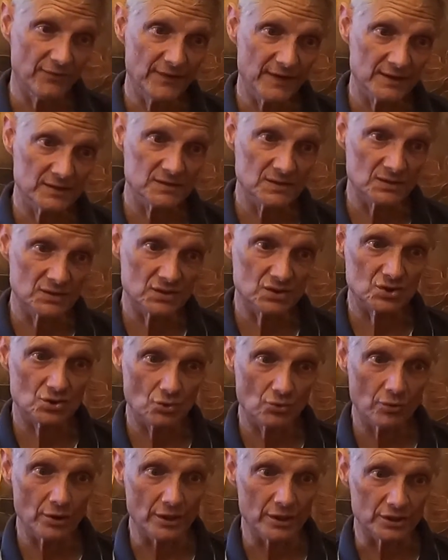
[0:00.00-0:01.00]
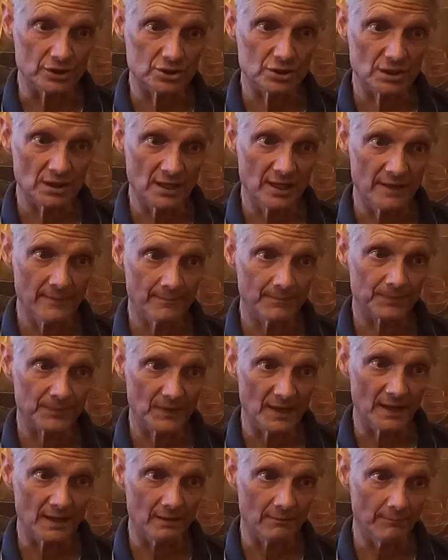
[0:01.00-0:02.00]
things in storage,
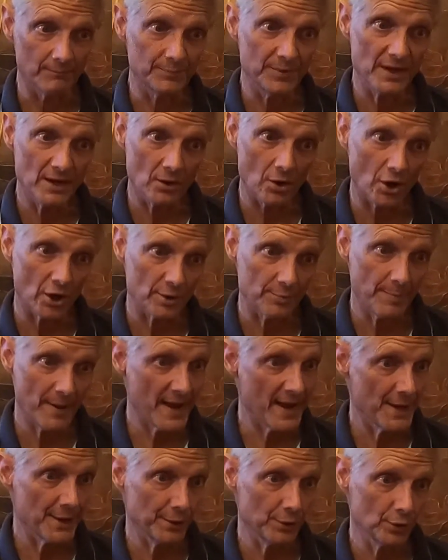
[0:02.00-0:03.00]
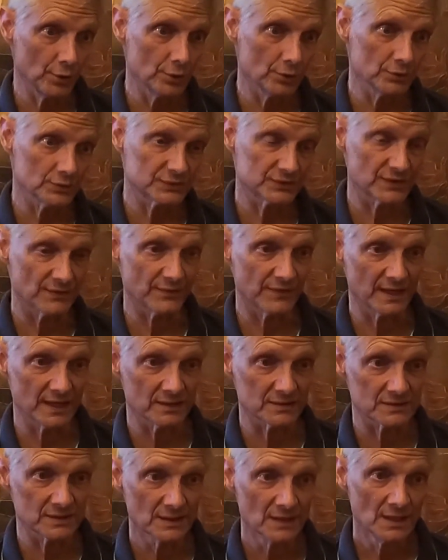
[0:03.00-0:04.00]
and big art panels and
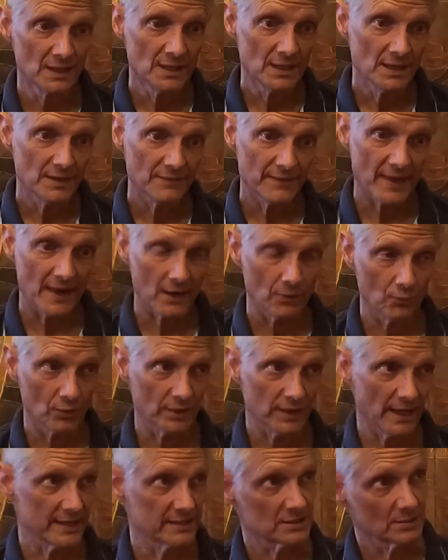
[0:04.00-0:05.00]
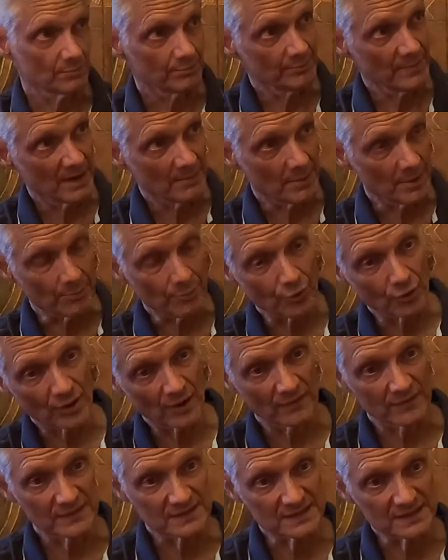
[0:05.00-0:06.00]
things that I would like to maybe put
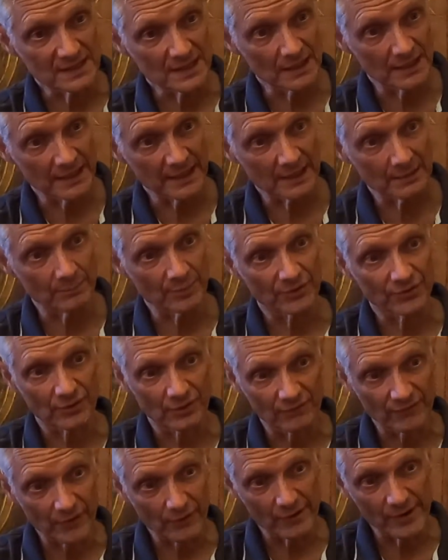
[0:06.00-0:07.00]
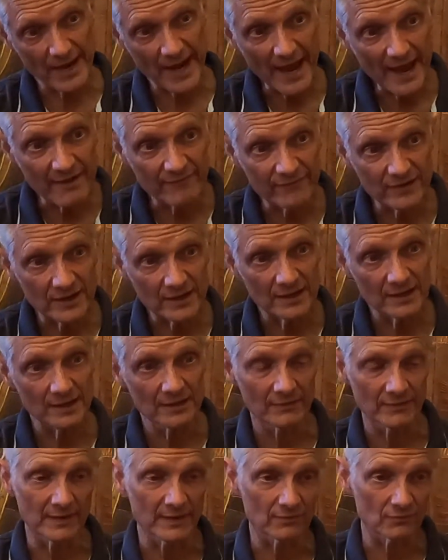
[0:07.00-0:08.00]
on the ceiling, but they're very heavy
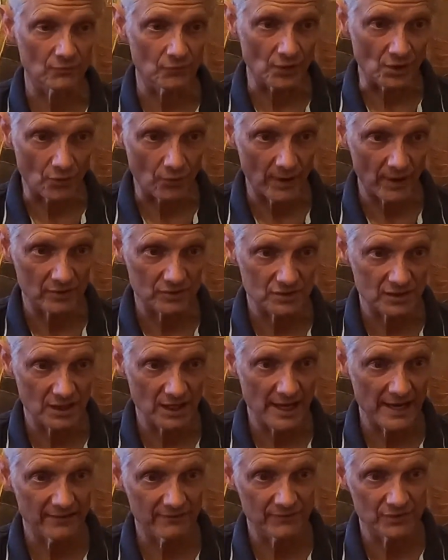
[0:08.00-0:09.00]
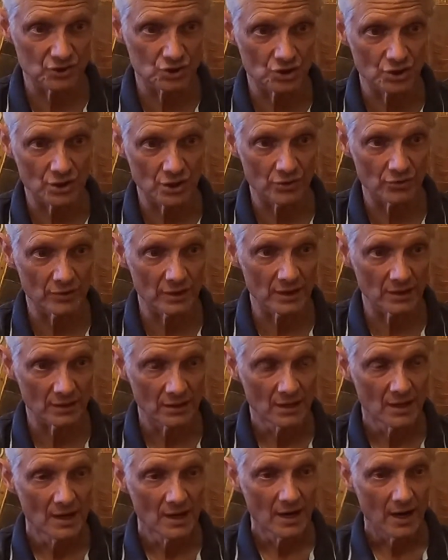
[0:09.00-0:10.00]
and it requires a lot of engineering.
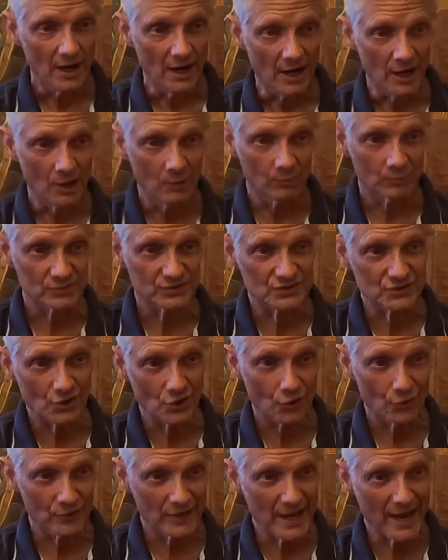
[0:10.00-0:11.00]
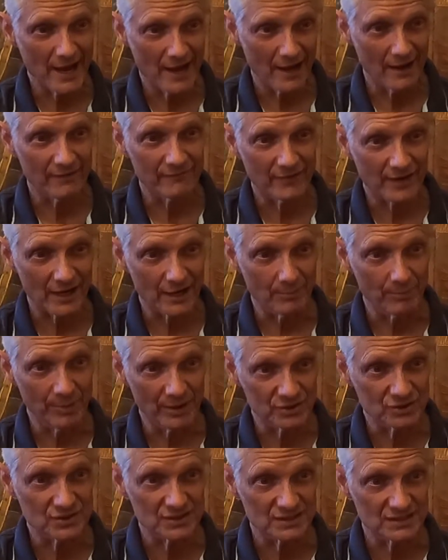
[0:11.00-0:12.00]
So yeah, I've got a
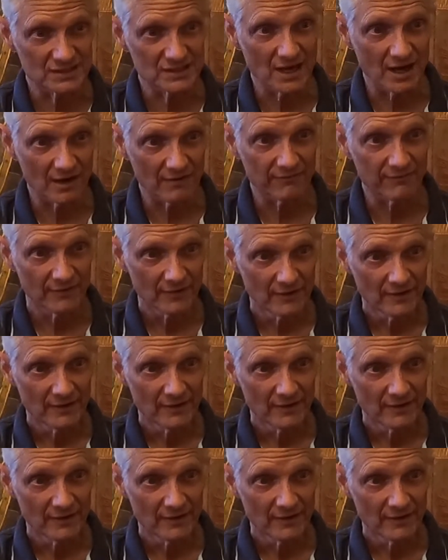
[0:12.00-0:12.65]
bunch of stuff